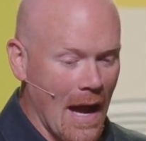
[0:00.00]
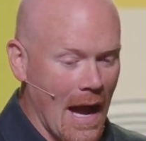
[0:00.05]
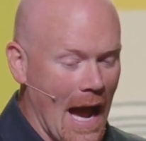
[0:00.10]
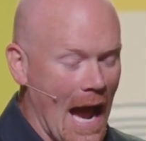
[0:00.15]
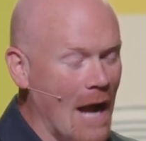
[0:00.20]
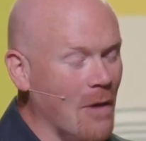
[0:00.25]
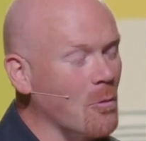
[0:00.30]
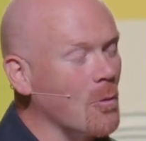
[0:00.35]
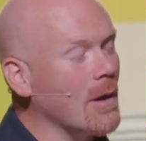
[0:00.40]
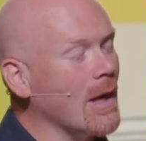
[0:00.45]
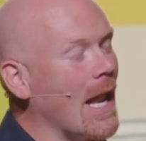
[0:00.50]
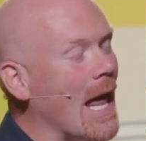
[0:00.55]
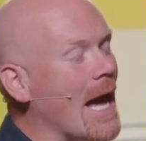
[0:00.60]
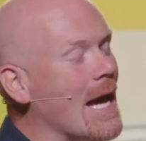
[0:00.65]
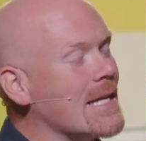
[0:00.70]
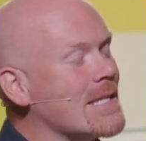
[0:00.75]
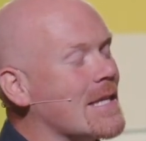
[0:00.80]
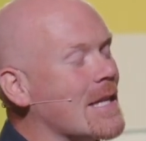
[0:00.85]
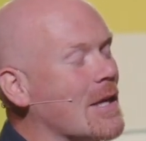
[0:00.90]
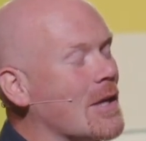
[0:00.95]
I
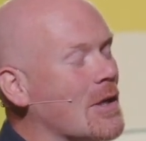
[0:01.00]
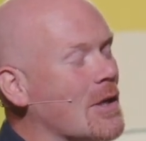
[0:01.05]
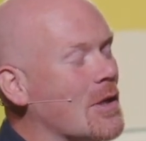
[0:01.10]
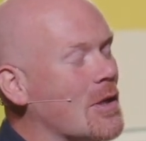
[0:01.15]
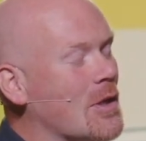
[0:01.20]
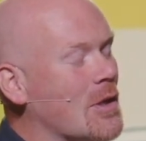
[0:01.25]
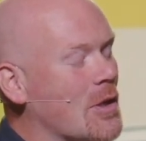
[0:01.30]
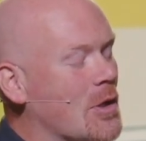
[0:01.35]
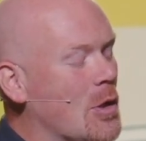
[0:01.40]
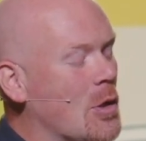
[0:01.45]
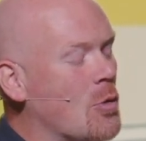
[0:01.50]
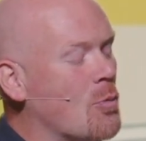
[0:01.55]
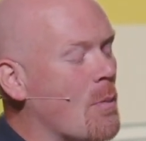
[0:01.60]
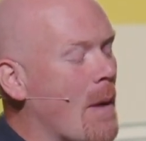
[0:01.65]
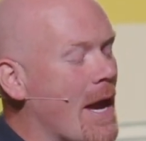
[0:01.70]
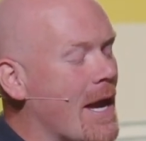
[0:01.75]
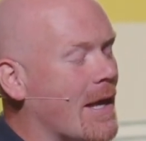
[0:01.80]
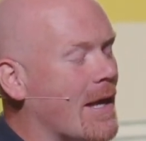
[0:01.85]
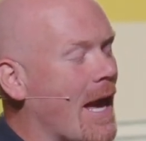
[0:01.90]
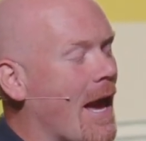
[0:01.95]
realize that you
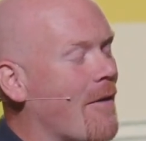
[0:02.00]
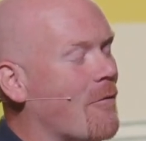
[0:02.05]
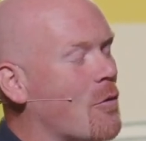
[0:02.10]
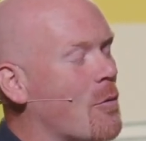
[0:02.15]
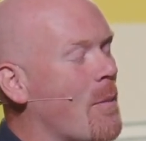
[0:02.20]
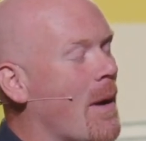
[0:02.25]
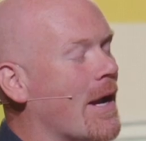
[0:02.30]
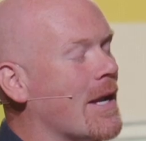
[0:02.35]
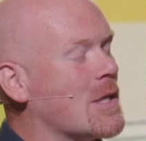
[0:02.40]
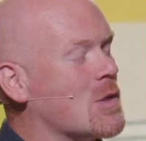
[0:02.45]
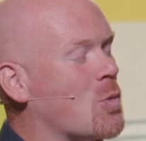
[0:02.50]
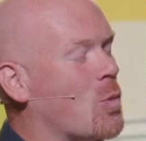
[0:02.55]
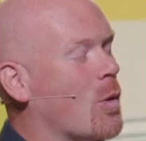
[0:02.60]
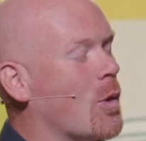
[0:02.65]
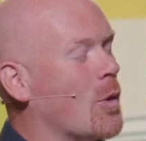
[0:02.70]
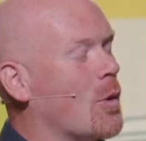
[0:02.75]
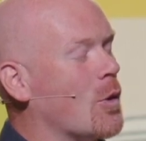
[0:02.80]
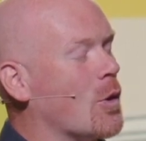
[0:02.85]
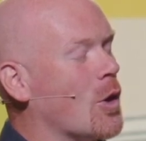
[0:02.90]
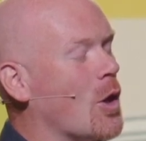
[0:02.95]
make everybody's
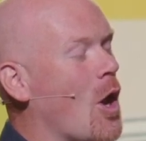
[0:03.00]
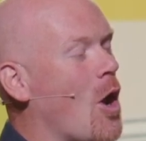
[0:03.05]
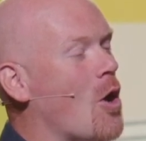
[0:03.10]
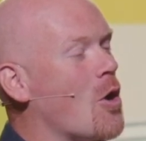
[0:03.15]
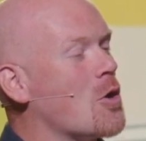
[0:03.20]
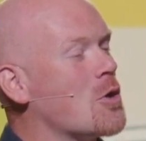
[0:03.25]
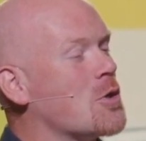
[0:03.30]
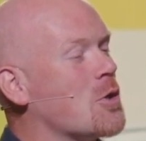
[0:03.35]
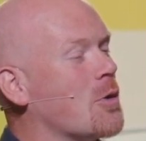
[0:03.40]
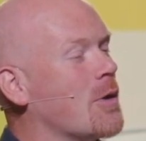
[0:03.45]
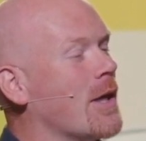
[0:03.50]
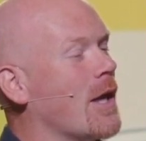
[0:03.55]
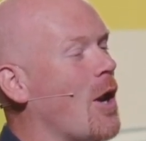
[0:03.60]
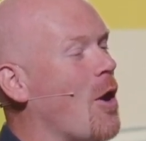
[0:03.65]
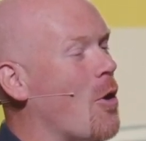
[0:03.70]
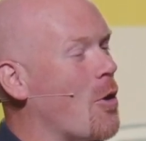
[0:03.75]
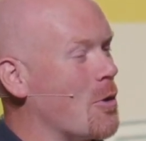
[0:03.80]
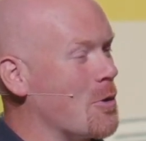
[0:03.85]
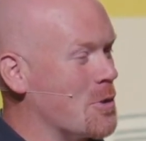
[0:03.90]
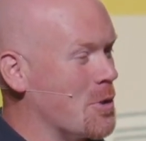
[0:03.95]
world larger and
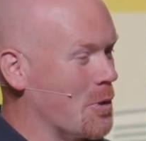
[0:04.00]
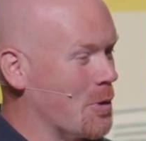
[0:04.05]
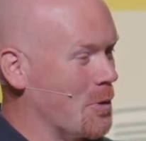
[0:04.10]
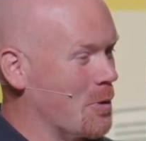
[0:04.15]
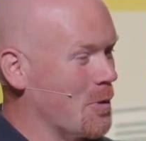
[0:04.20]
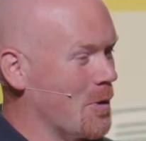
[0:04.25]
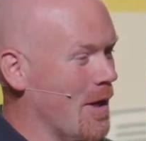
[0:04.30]
larger.